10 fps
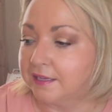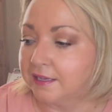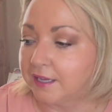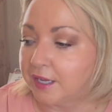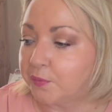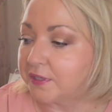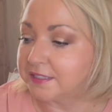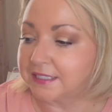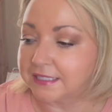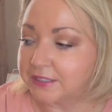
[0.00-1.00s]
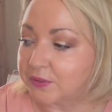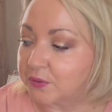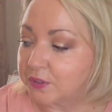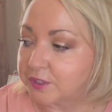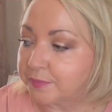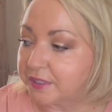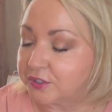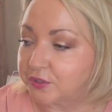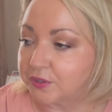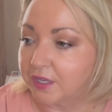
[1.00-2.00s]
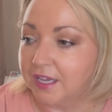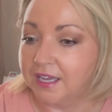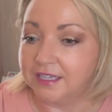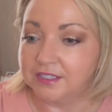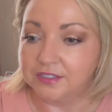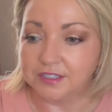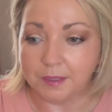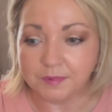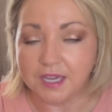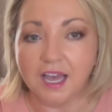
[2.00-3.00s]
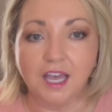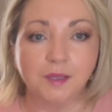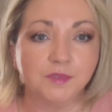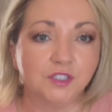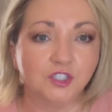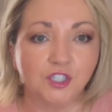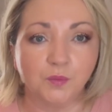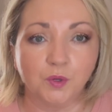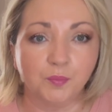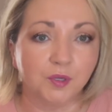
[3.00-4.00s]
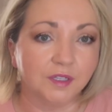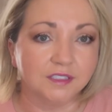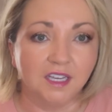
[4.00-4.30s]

it wasn't a deal or a special. Sometimes she will put